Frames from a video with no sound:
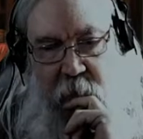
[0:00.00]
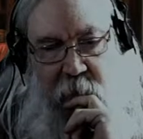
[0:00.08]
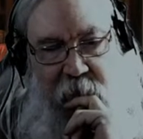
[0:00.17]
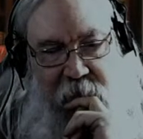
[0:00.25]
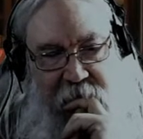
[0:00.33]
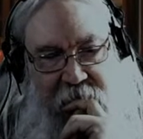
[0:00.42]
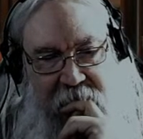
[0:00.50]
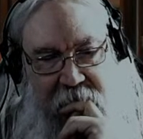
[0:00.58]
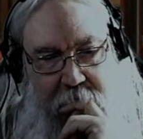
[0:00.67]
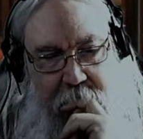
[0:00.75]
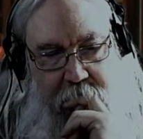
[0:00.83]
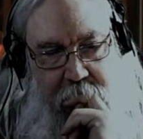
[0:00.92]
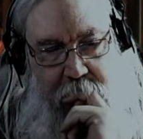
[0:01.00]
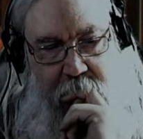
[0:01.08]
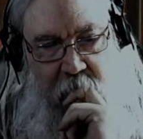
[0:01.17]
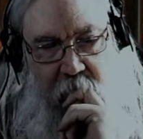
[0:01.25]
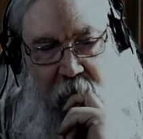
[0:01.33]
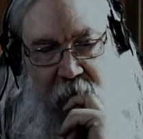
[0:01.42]
chuckles in the game.
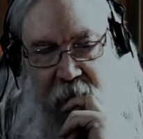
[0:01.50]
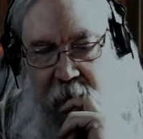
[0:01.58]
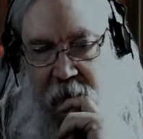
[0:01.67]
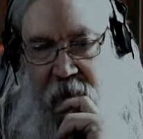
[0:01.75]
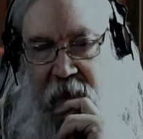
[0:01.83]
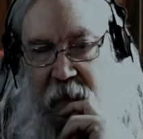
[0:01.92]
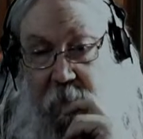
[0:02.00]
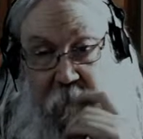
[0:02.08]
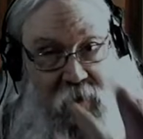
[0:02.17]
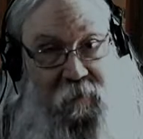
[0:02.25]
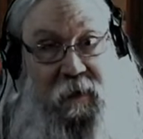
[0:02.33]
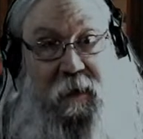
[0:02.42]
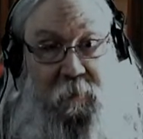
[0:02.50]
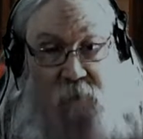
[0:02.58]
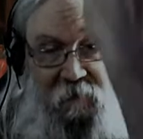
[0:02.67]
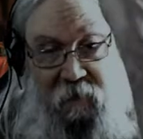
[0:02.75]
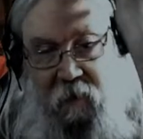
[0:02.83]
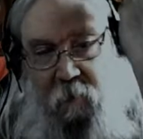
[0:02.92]
Or in the game.
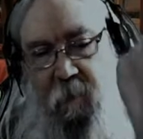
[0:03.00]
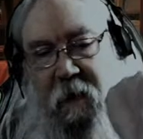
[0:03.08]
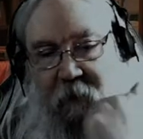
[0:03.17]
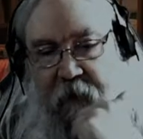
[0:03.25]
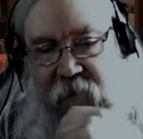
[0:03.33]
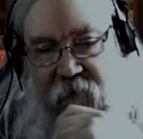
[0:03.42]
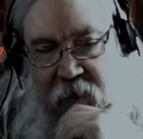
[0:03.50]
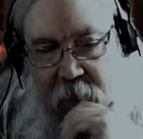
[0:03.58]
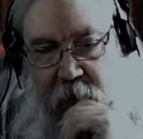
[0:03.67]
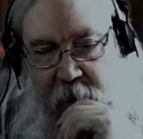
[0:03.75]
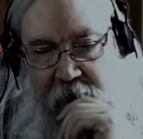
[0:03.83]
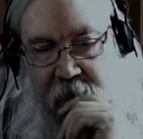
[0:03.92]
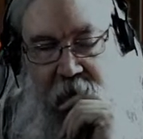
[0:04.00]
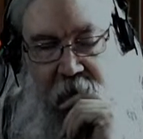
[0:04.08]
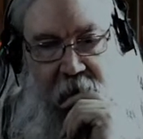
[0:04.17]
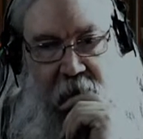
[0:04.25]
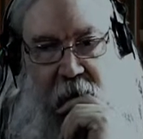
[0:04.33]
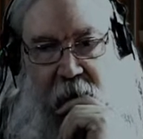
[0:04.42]
This is the game. Everything's a game to me.
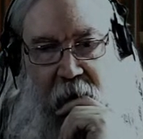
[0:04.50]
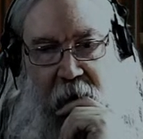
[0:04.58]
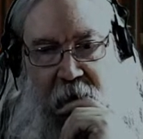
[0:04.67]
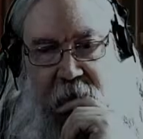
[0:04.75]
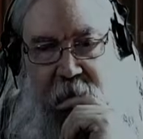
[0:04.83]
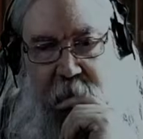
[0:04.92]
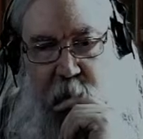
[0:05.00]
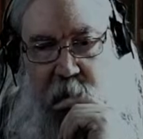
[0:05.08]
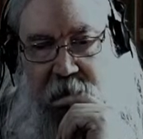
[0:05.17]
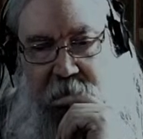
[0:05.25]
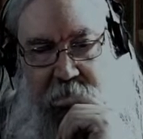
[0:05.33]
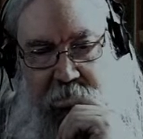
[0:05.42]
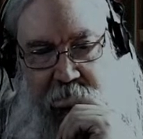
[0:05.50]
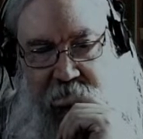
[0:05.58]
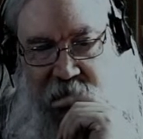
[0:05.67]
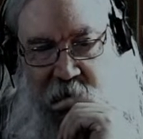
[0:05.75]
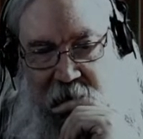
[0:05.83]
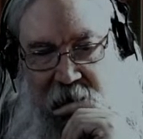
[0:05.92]
In the book.
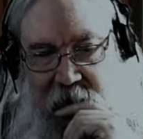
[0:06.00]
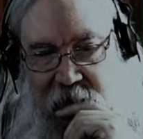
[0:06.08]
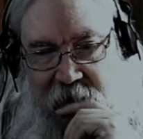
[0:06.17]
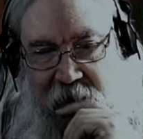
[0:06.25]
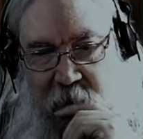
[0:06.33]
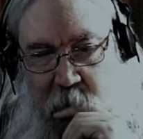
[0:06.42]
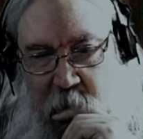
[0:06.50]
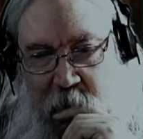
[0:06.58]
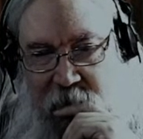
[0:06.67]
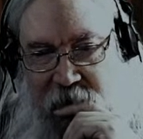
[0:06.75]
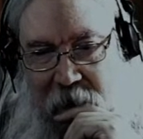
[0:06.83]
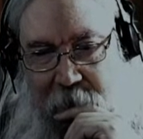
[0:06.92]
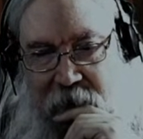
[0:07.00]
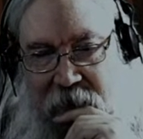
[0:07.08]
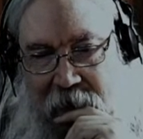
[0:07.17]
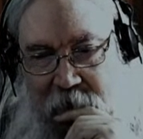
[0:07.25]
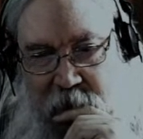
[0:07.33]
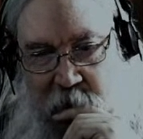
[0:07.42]
So I got to say the words happy
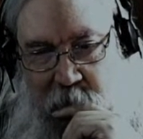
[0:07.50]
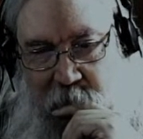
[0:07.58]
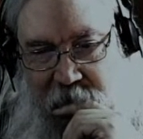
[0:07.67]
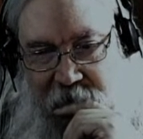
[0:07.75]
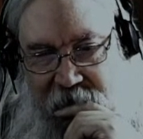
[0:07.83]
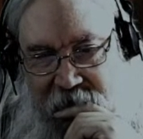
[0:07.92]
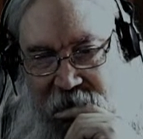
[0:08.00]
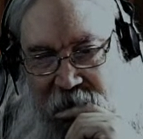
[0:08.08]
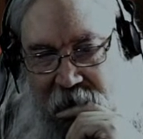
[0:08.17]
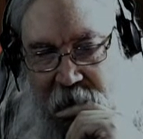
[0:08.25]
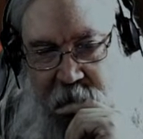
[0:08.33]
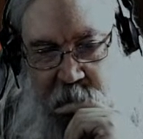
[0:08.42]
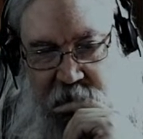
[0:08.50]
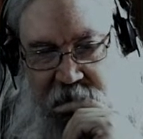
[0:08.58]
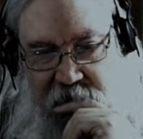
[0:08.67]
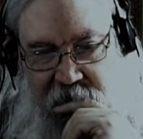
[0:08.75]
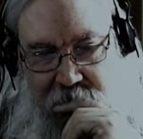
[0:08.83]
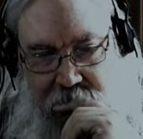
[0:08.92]
cat chuckles in
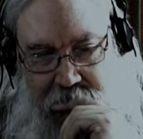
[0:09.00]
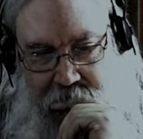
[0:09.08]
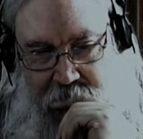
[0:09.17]
asterisks.